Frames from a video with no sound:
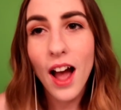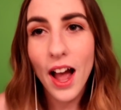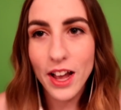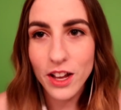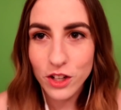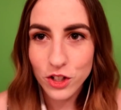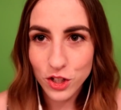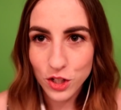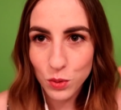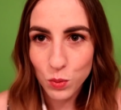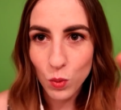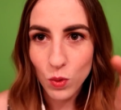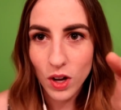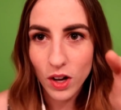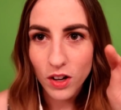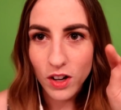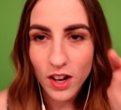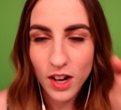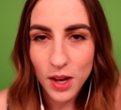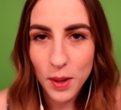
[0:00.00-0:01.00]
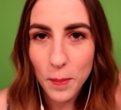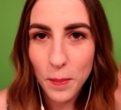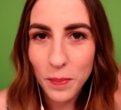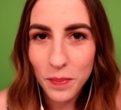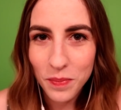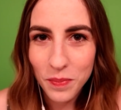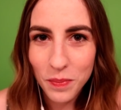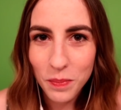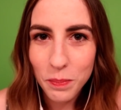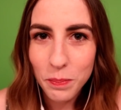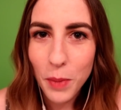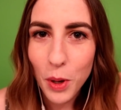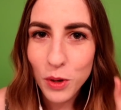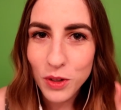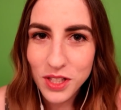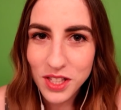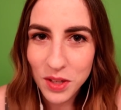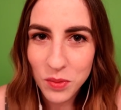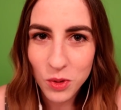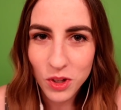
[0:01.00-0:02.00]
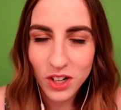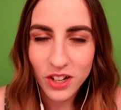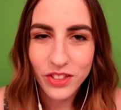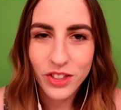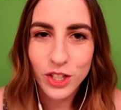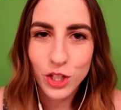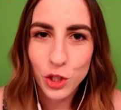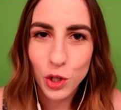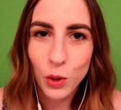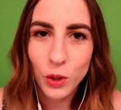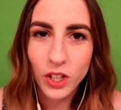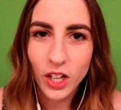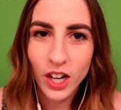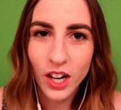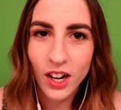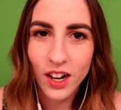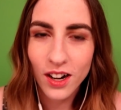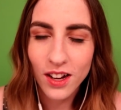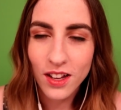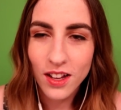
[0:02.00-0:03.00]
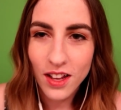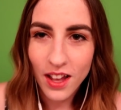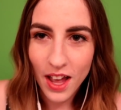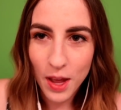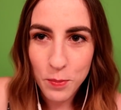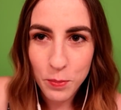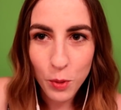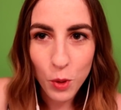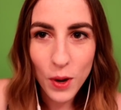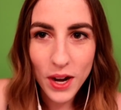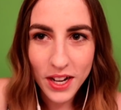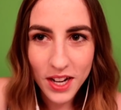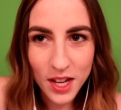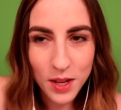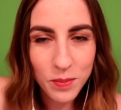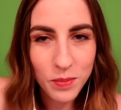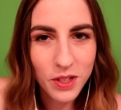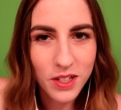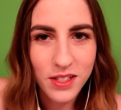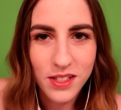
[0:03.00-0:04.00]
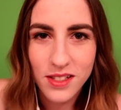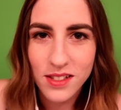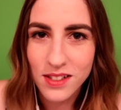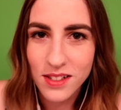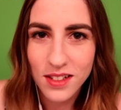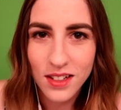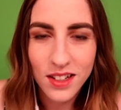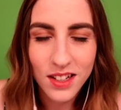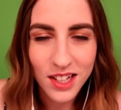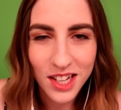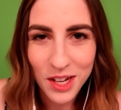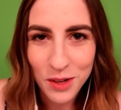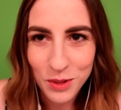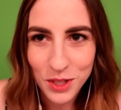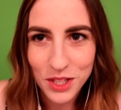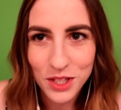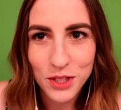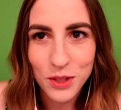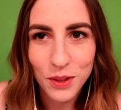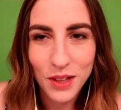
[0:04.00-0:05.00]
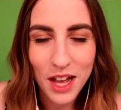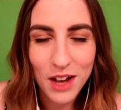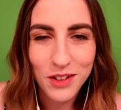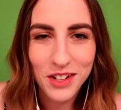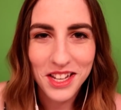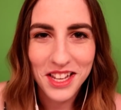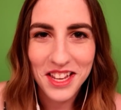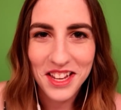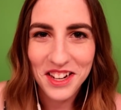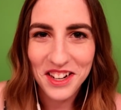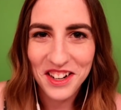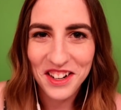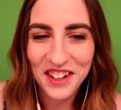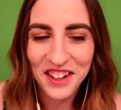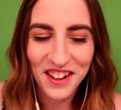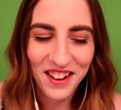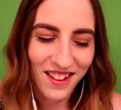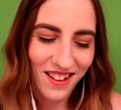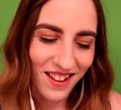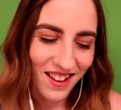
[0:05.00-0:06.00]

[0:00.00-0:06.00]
I could just walk up, poke someone on the shoulder, and point up because it was too loud to hear.